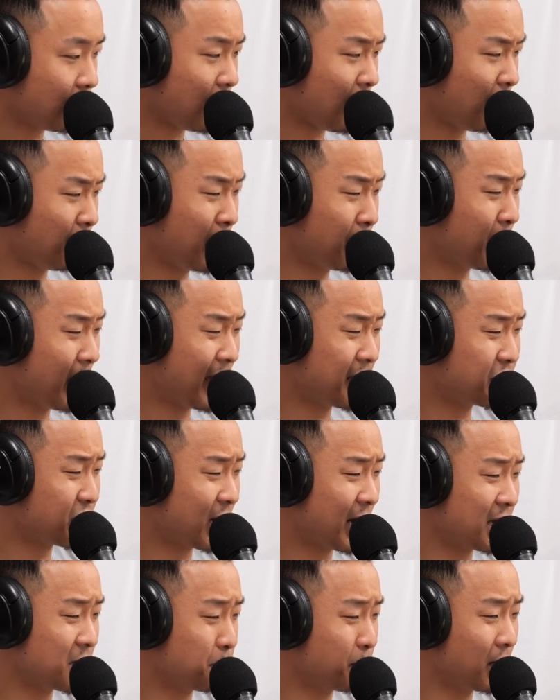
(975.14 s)
maybe Asian
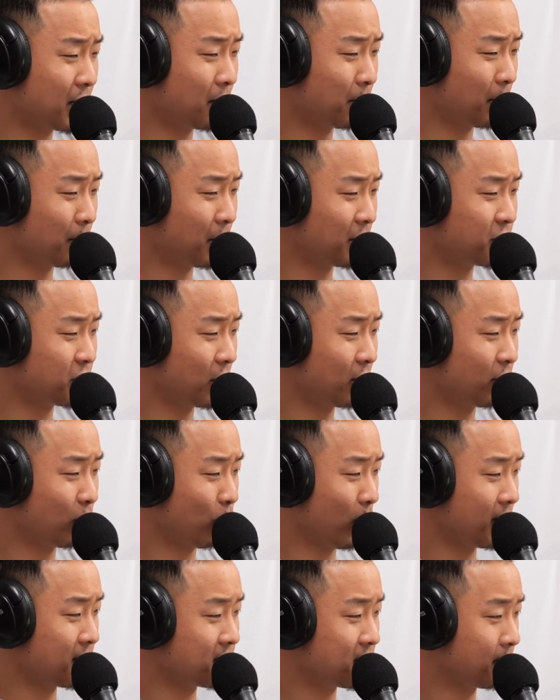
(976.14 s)
guys pick up a bunch of other
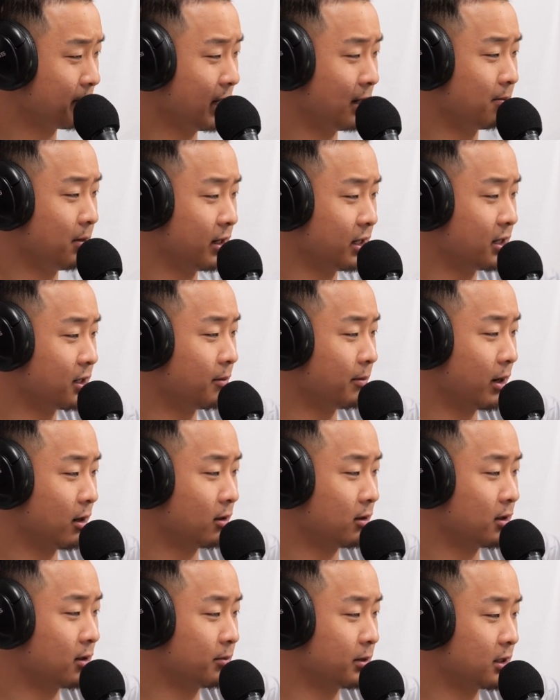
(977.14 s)
ways to make money in
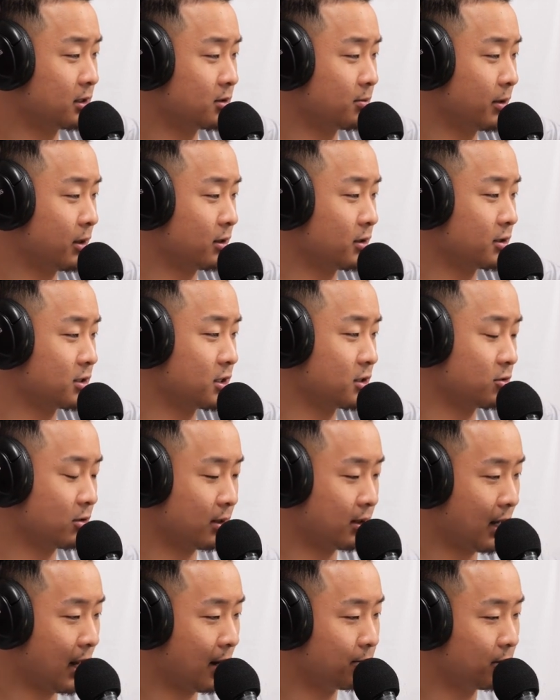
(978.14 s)
America because America's such
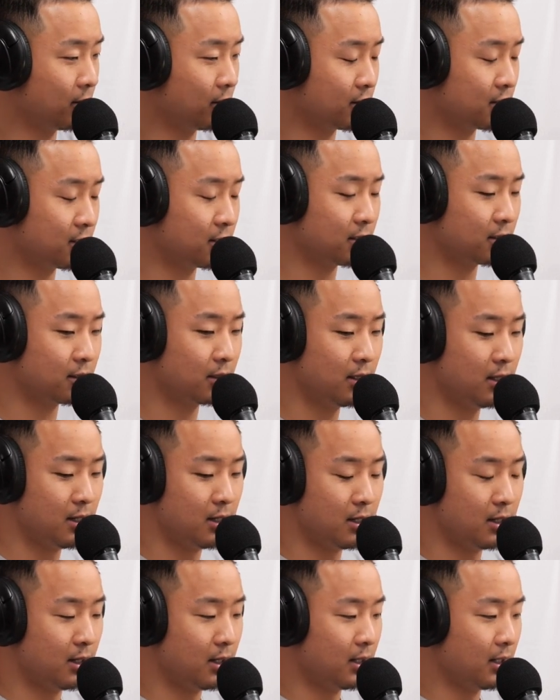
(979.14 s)
capitalistic.
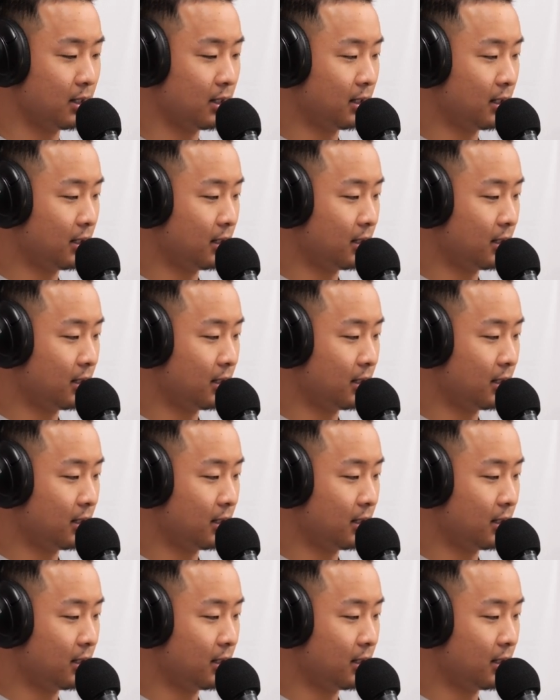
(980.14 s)
Yeah,